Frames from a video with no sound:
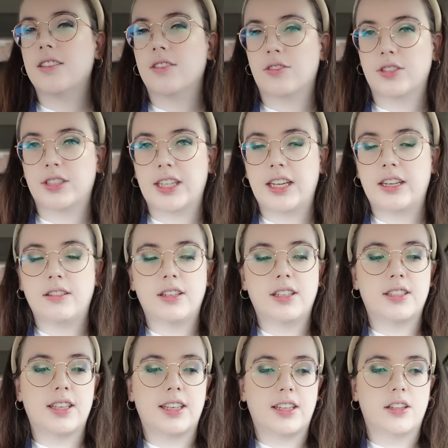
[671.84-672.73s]
little dent.
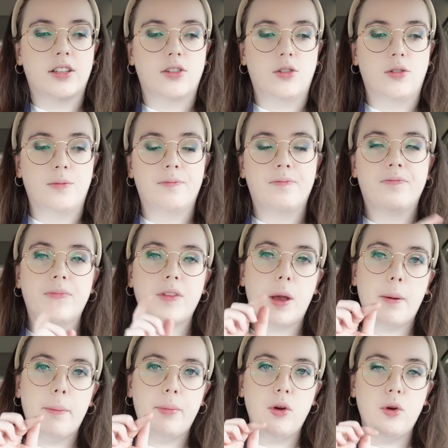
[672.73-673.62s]
It's like a little
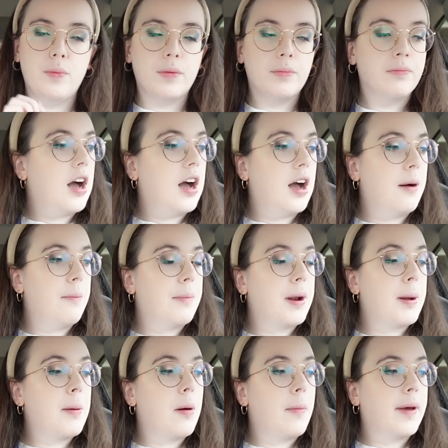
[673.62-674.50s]
boop.
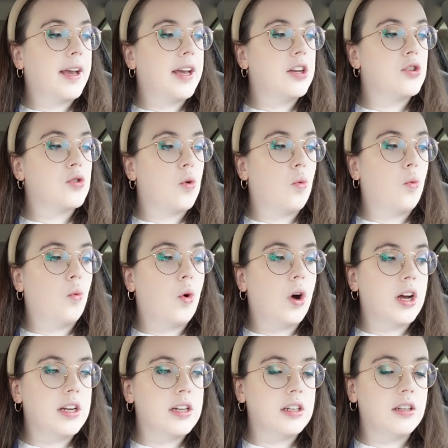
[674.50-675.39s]
But I'm on page
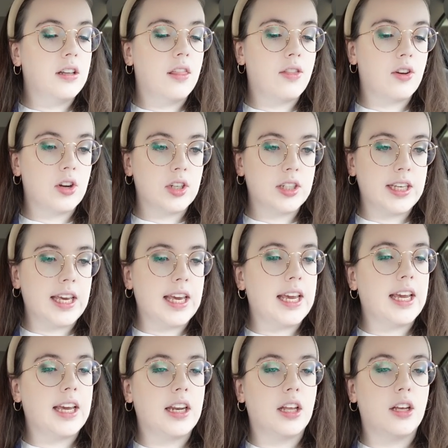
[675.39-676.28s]

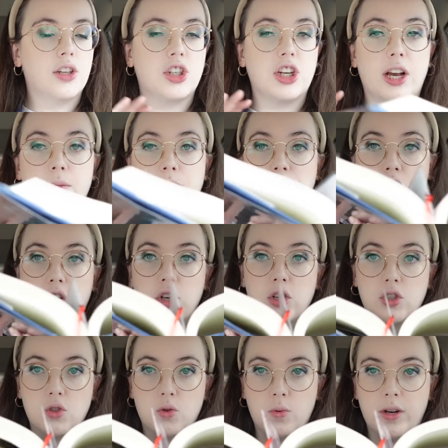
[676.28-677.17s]
113,
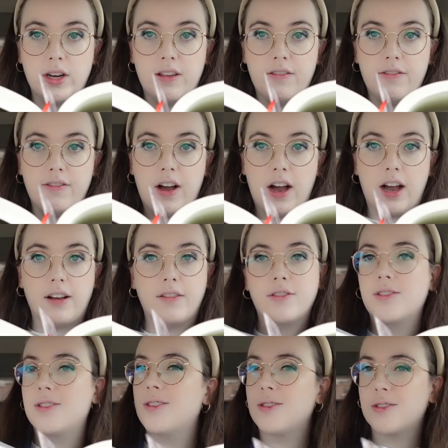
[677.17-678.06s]
chapter
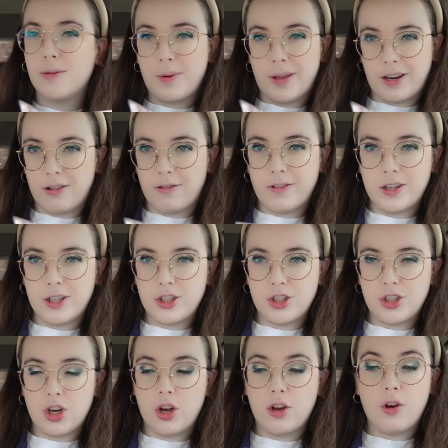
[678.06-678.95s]
25. So there's a better
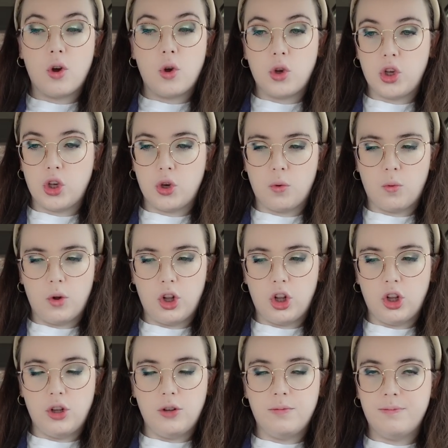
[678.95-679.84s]

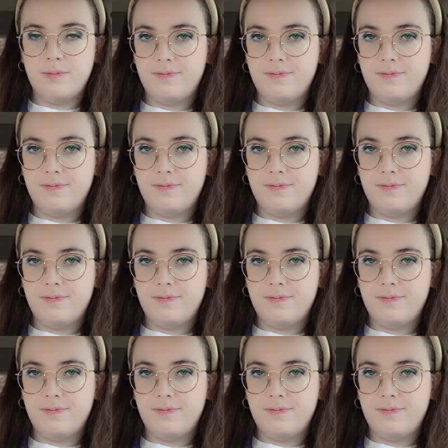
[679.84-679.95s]
visual.